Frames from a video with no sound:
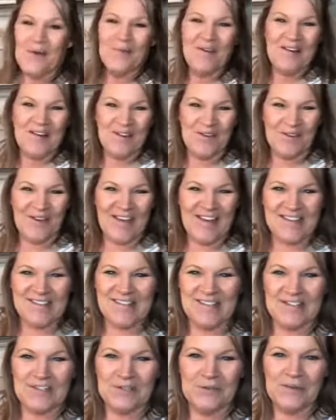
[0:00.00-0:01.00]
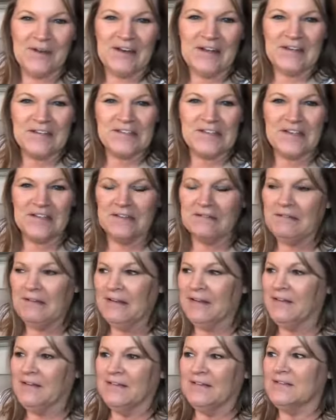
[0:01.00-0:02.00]
one of you guys said you went into
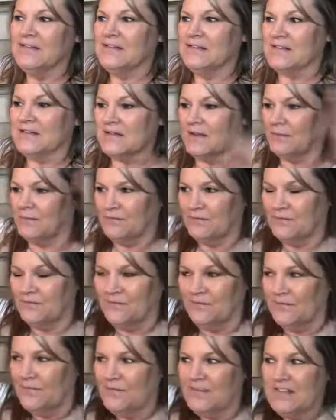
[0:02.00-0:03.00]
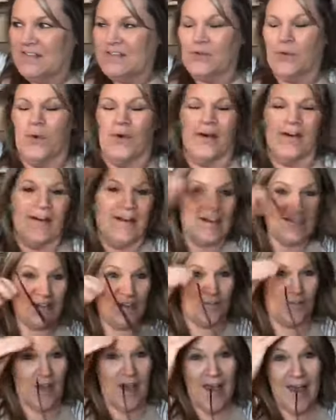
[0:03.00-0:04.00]
some store and asked
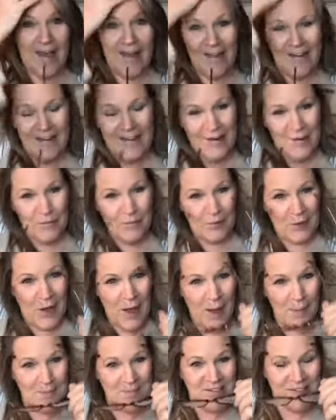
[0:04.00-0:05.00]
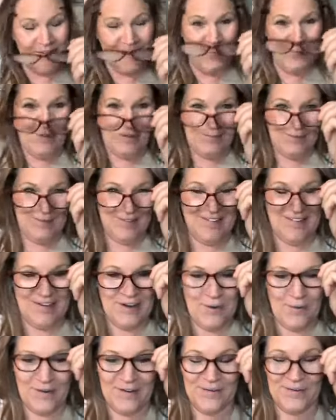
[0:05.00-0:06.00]
if they had any plops, and the people didn't
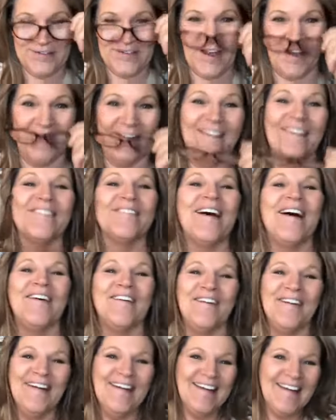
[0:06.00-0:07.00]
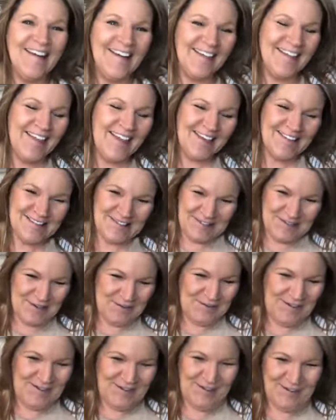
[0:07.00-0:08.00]
know what you were talking about. That's so
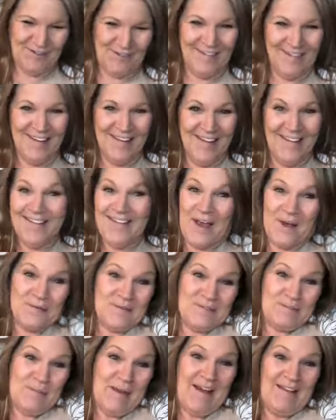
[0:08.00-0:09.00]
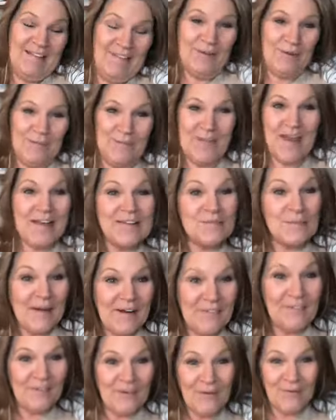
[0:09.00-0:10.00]
cute. That was my fault. That's my
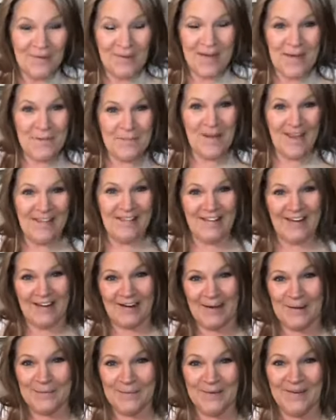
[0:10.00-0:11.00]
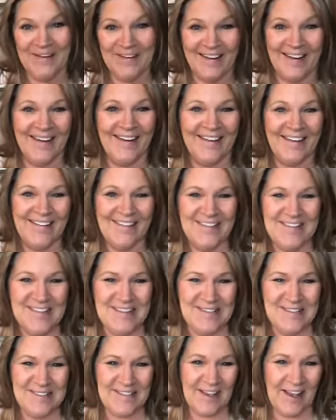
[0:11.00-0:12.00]
fault. I made that up.
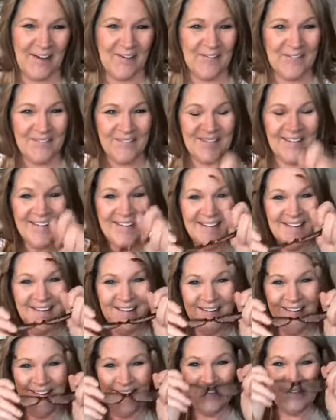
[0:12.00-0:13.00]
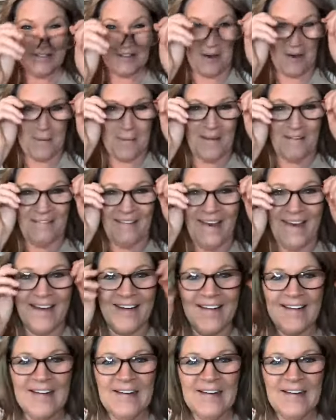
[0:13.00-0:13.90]
So sorry about that.